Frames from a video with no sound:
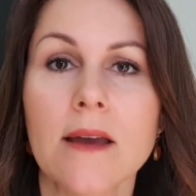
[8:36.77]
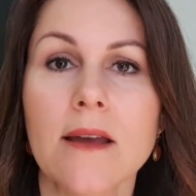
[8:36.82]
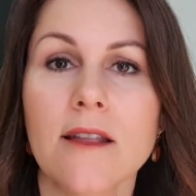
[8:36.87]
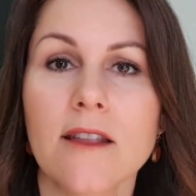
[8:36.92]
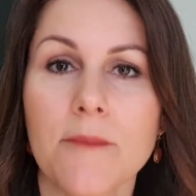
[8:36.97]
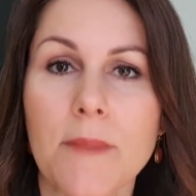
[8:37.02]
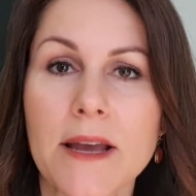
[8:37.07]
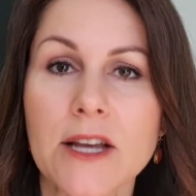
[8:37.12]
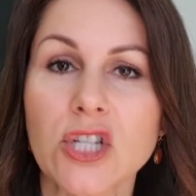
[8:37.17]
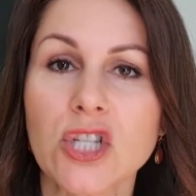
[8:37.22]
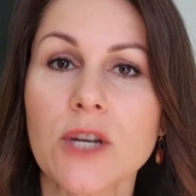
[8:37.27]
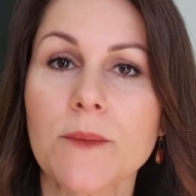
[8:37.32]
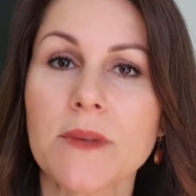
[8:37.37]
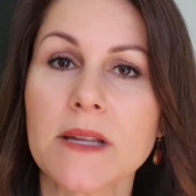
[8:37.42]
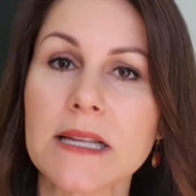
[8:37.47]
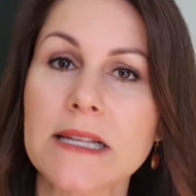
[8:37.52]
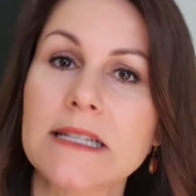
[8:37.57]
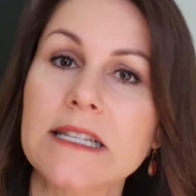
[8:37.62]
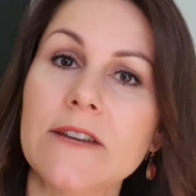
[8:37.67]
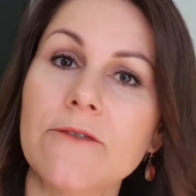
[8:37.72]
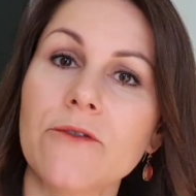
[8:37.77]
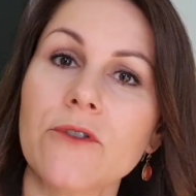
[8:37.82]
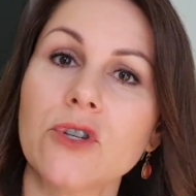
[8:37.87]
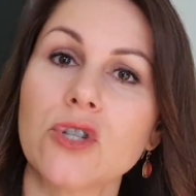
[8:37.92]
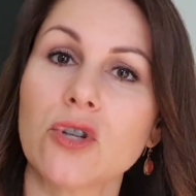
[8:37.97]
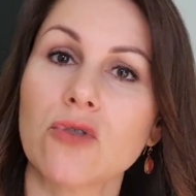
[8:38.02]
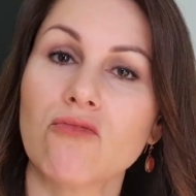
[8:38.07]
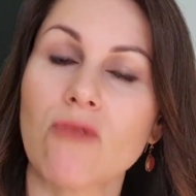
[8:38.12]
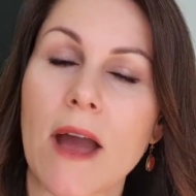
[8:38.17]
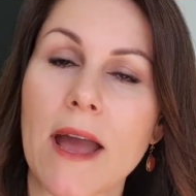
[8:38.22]
Spaceships is different
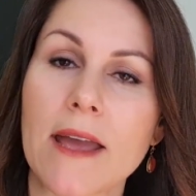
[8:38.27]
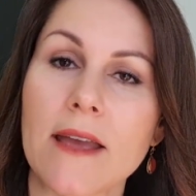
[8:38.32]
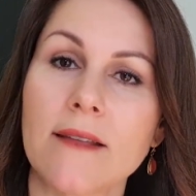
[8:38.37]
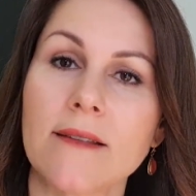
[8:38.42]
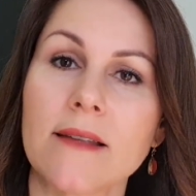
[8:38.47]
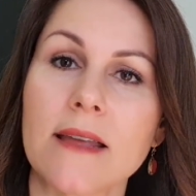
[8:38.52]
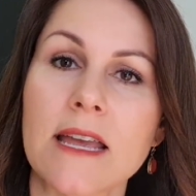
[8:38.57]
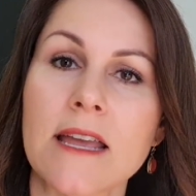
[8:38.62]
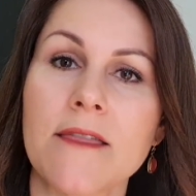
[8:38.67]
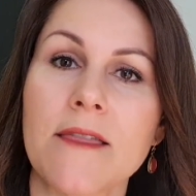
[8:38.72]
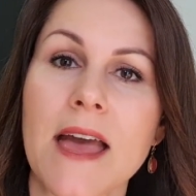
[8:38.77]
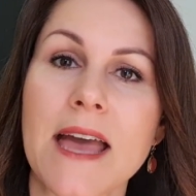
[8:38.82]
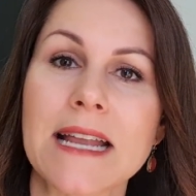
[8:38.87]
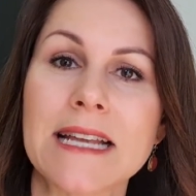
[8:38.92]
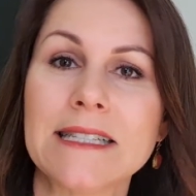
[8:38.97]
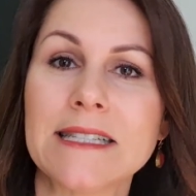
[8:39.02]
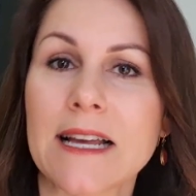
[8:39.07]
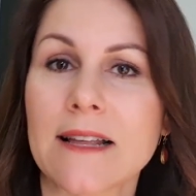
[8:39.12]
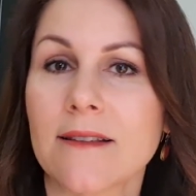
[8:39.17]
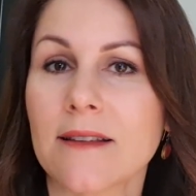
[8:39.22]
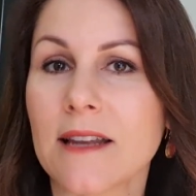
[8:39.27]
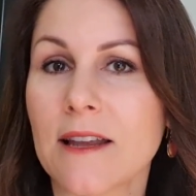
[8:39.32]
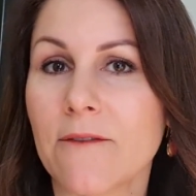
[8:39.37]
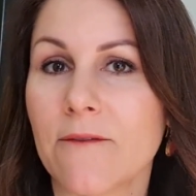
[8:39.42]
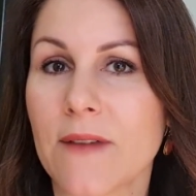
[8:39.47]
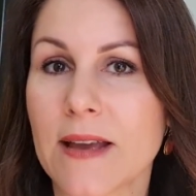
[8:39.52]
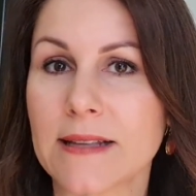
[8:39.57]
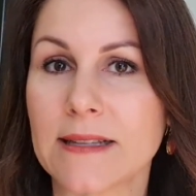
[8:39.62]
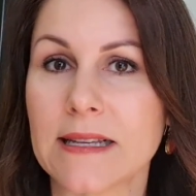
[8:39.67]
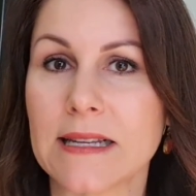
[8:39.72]
to RAIZ in that it doesn't
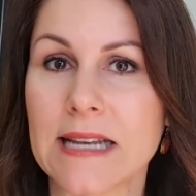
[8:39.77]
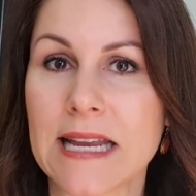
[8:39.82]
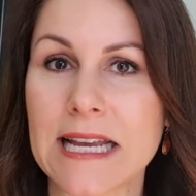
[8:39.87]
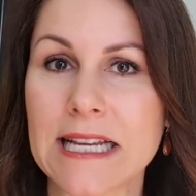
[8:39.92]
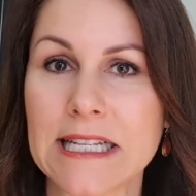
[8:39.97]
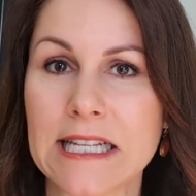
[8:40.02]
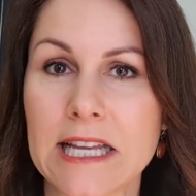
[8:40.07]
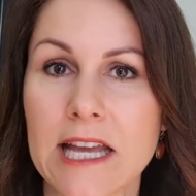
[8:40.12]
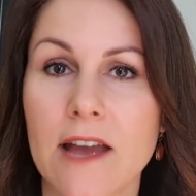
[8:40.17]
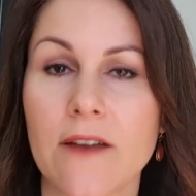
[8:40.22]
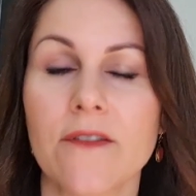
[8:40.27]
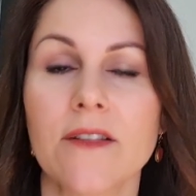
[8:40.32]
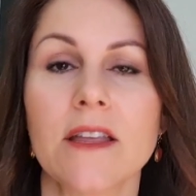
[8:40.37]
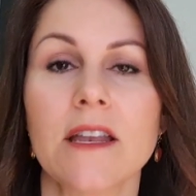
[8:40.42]
invest in ETFs.